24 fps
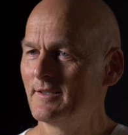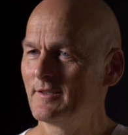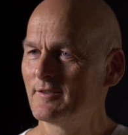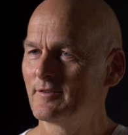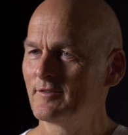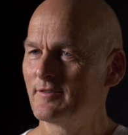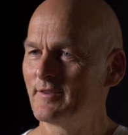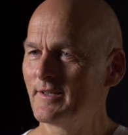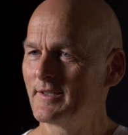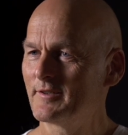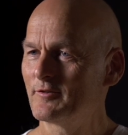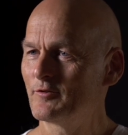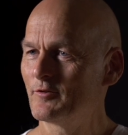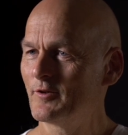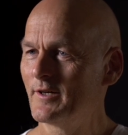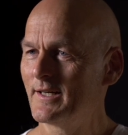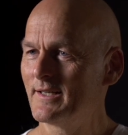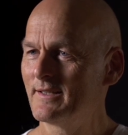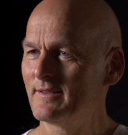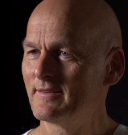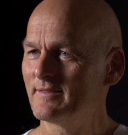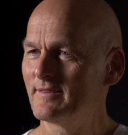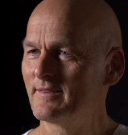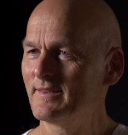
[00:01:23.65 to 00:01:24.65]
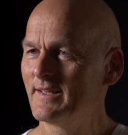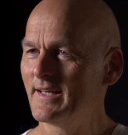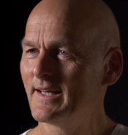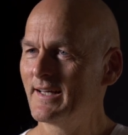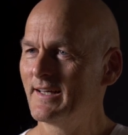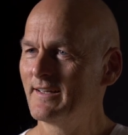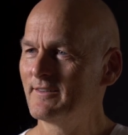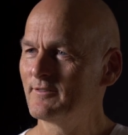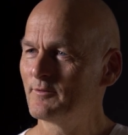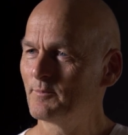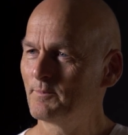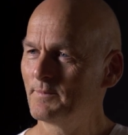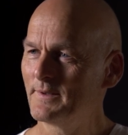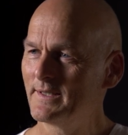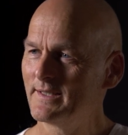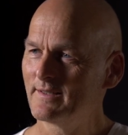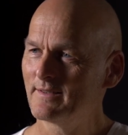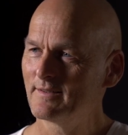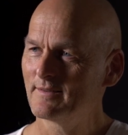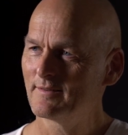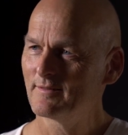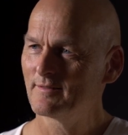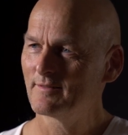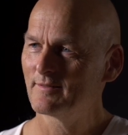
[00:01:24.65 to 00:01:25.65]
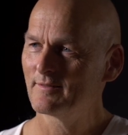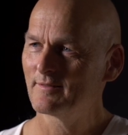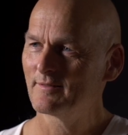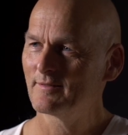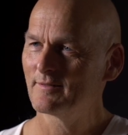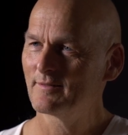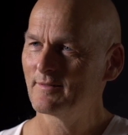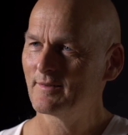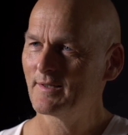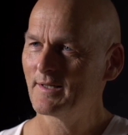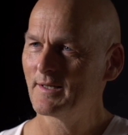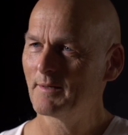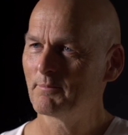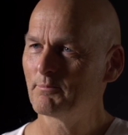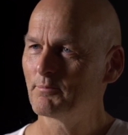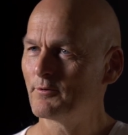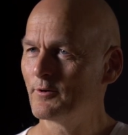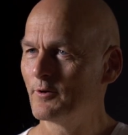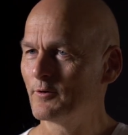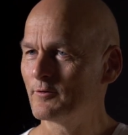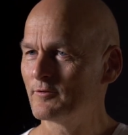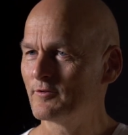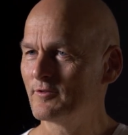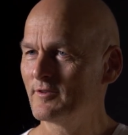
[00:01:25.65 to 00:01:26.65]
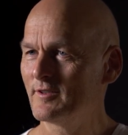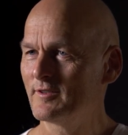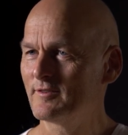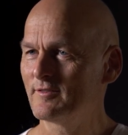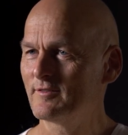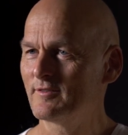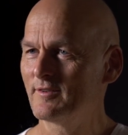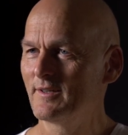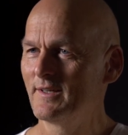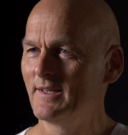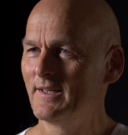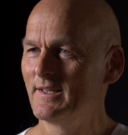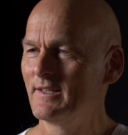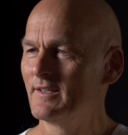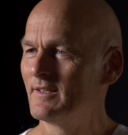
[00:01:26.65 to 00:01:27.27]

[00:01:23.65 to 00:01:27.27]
sexuality has been a process